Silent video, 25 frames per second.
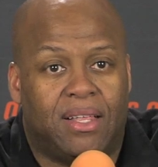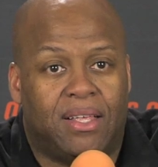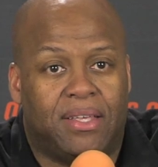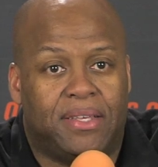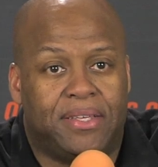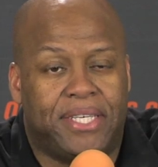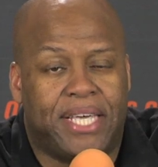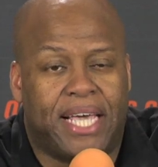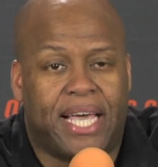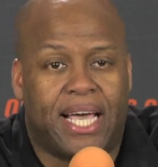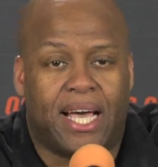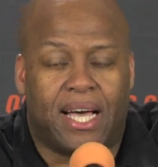
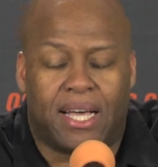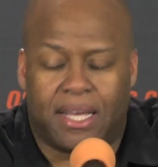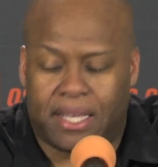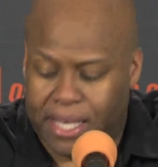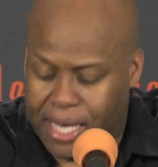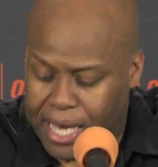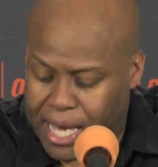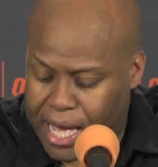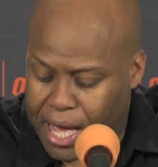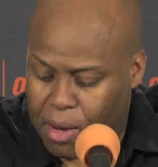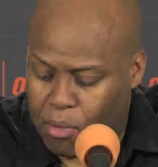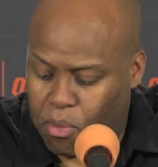Yeah,
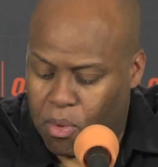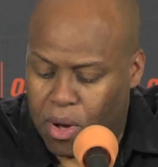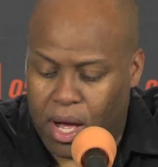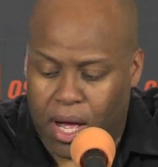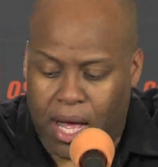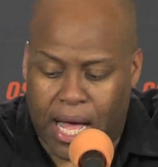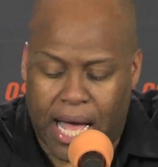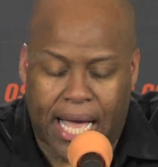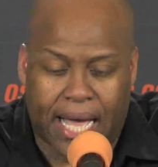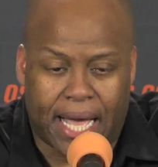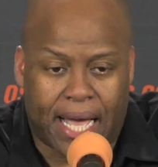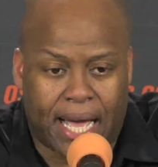yeah.
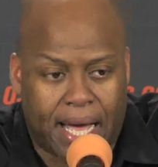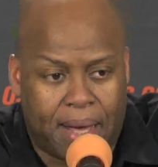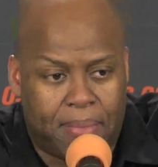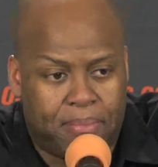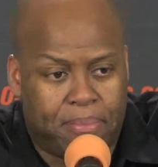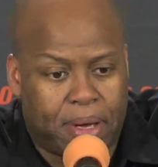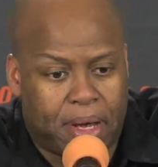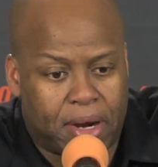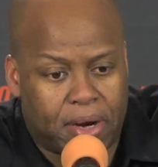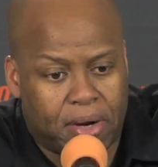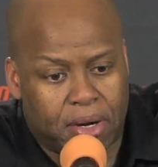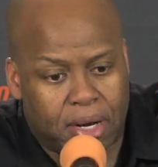Well, I, I
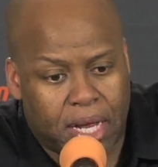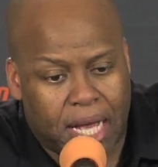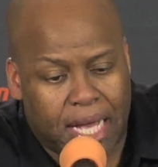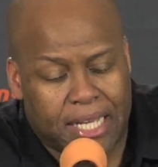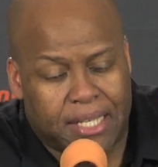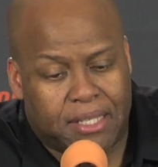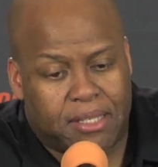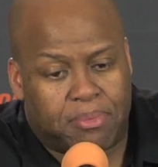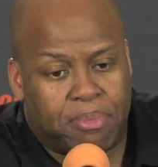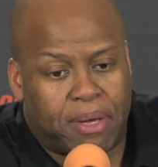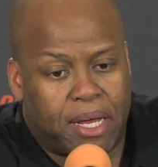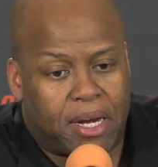better I
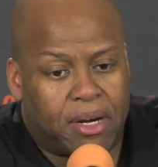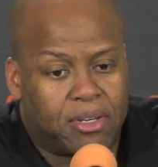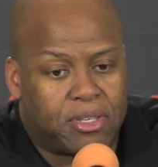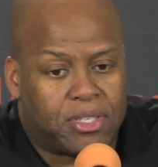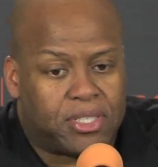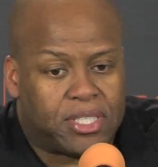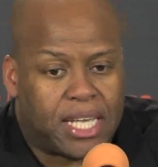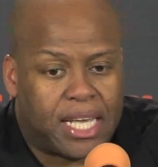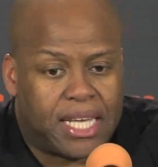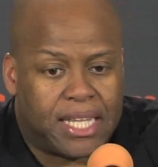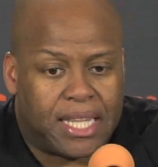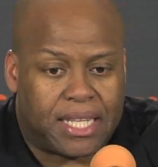better
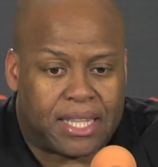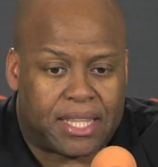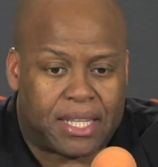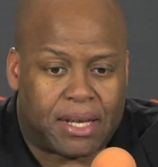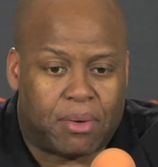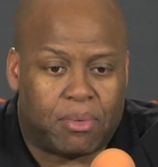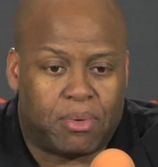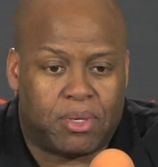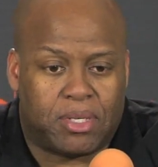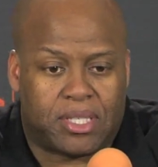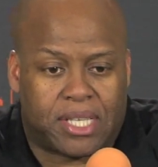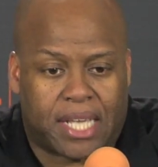say that
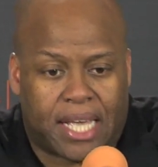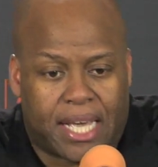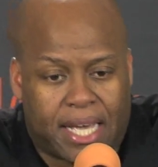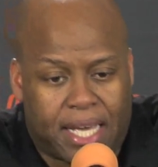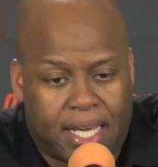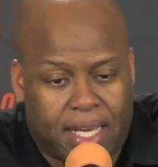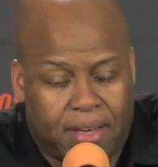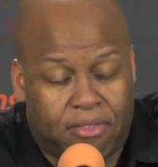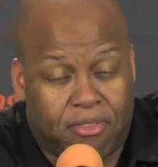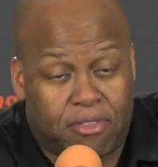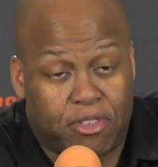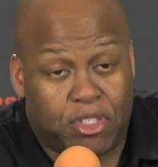there was
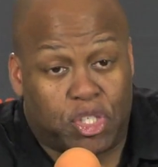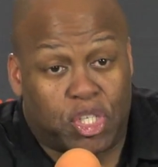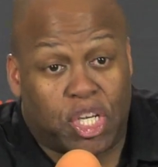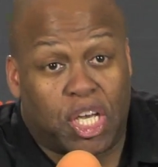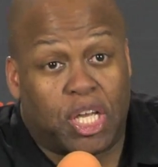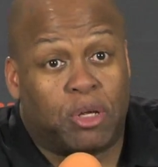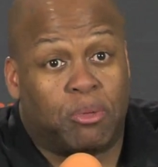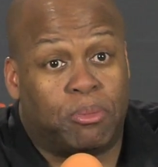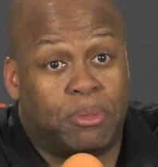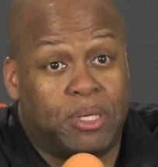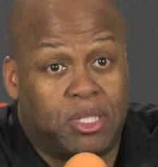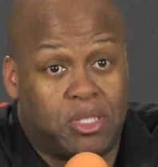a
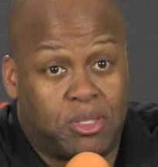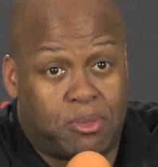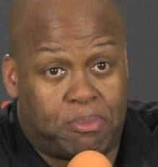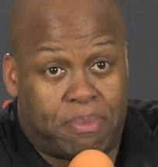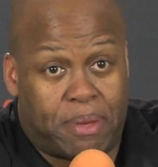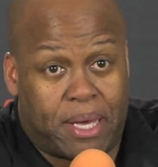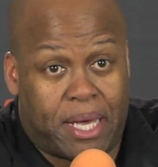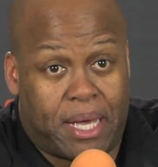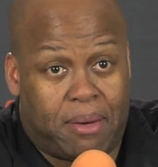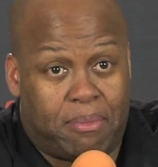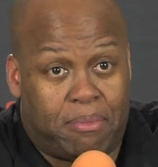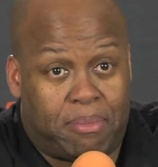gentleman's
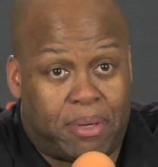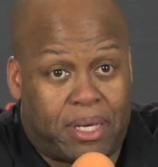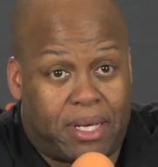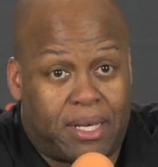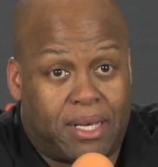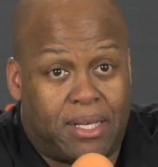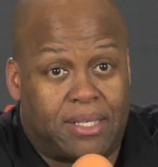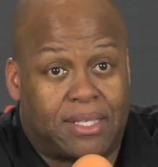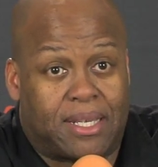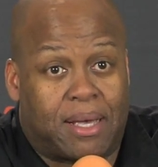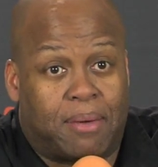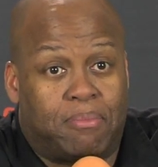bet
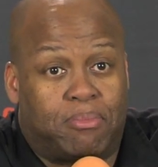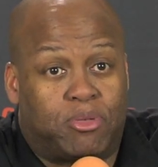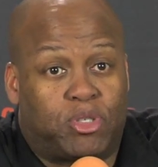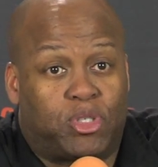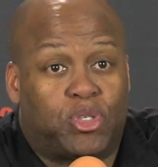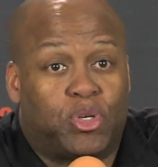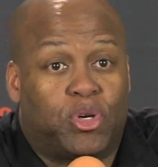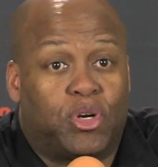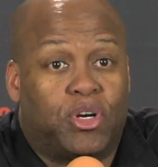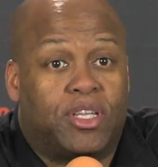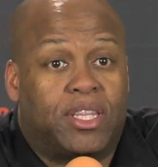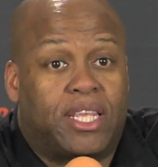because I'm
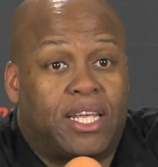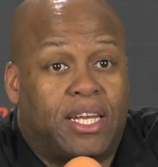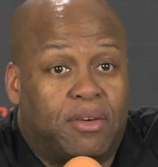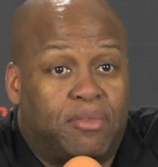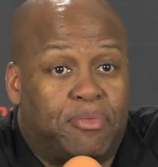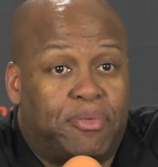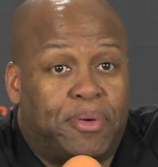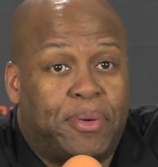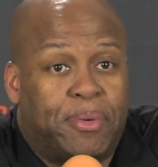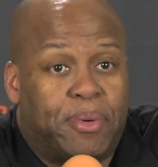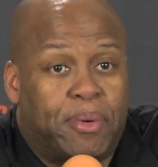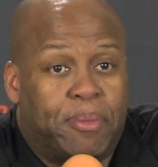sure that
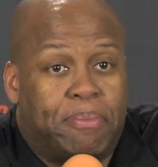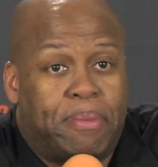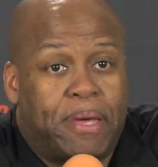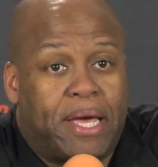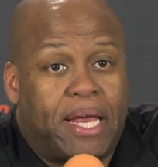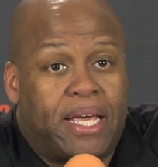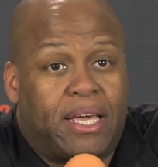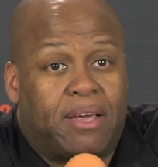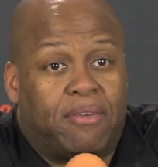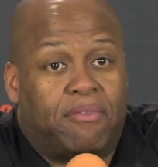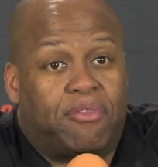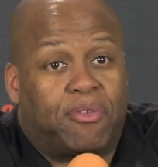if we were
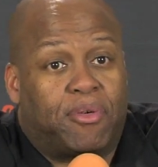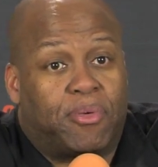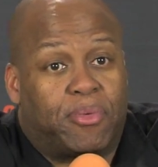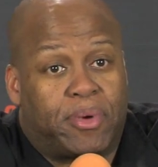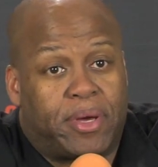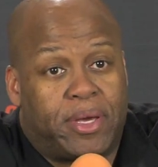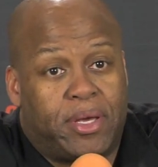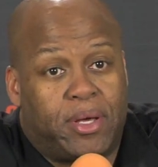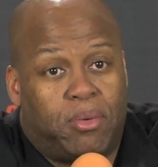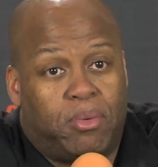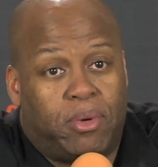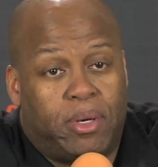betting for
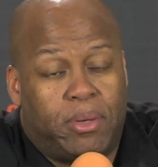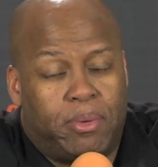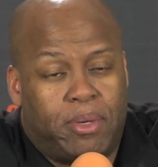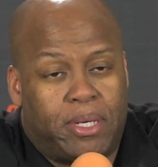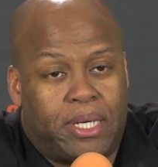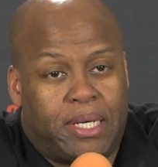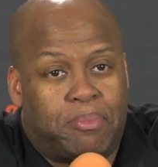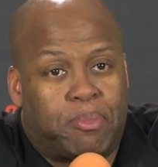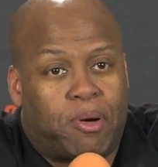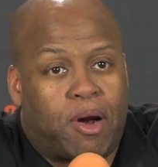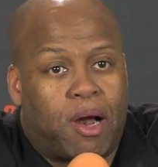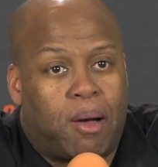real, we
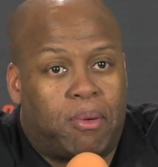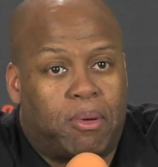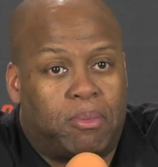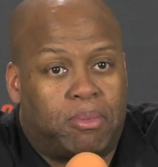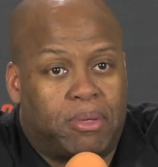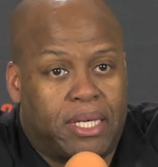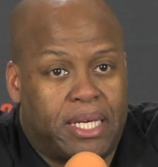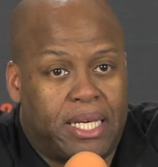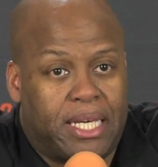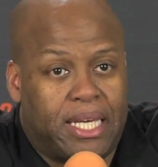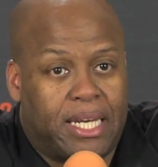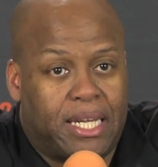would
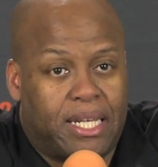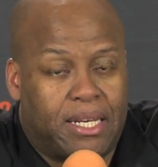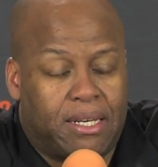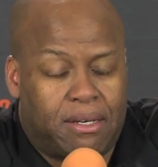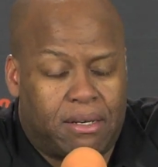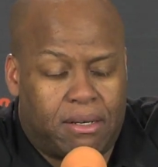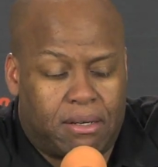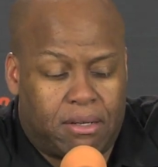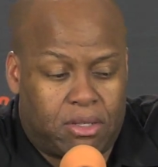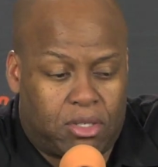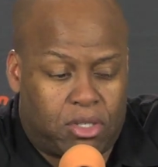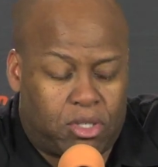probably get
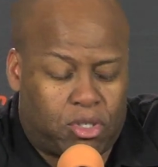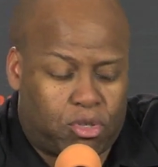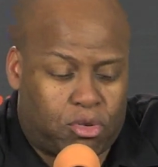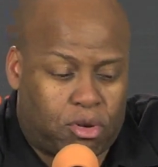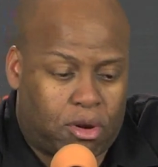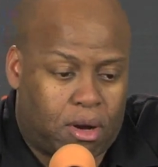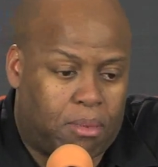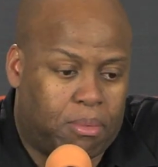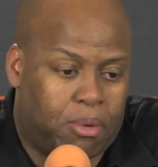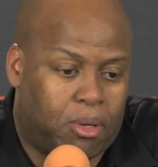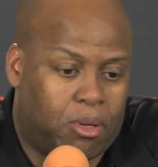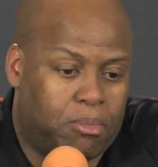into
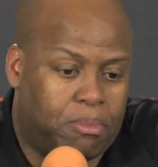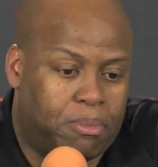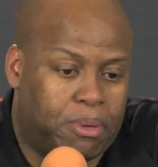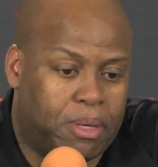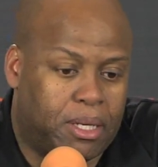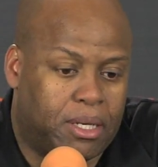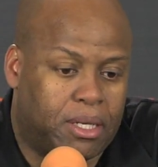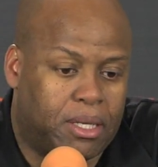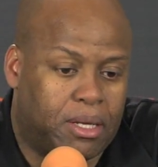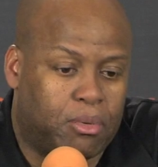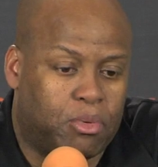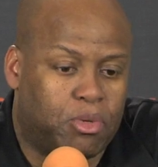trouble.
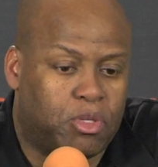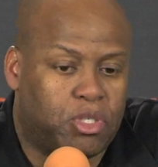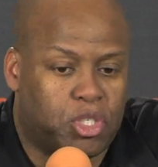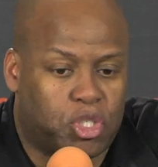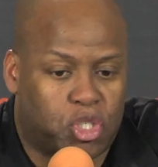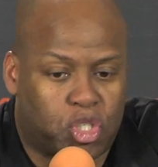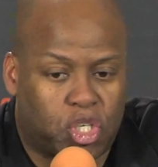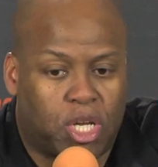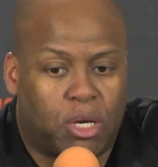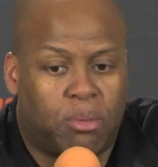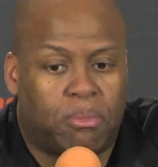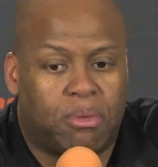But there was a
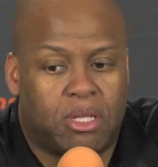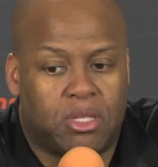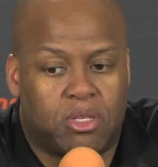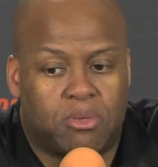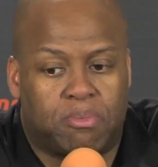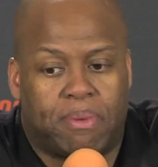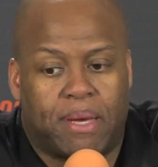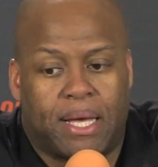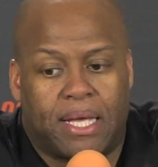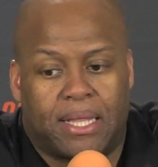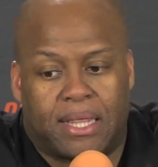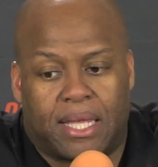gentleman's
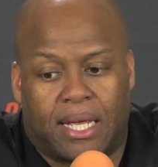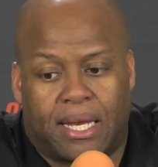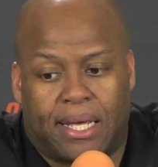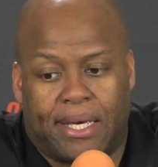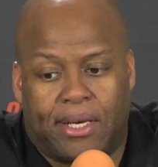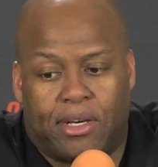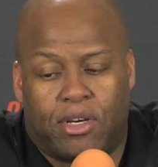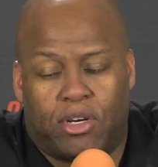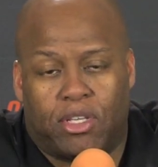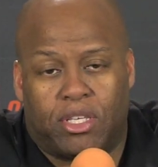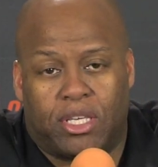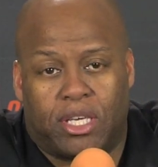bet that he
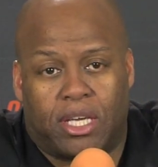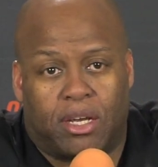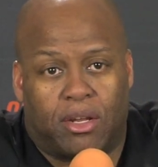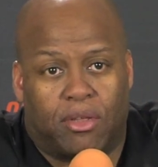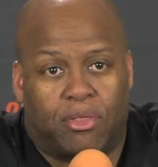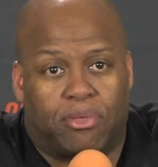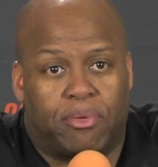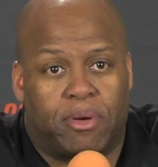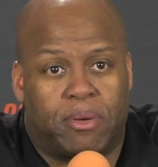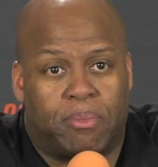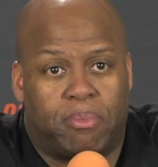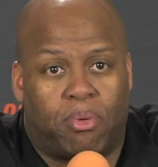couldn't get a
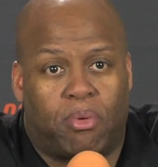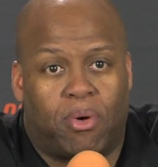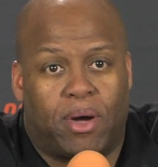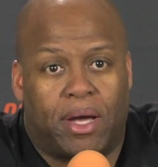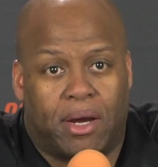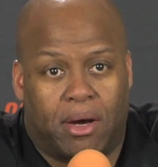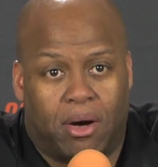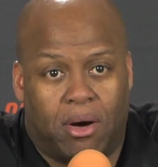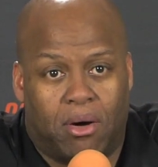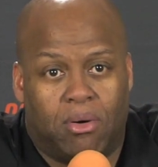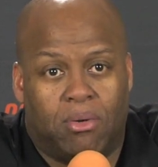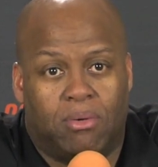
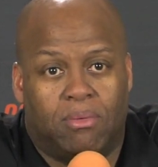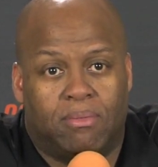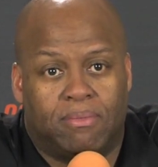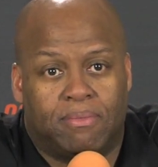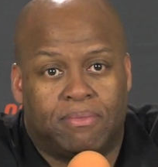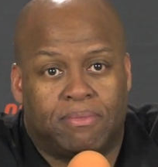3.0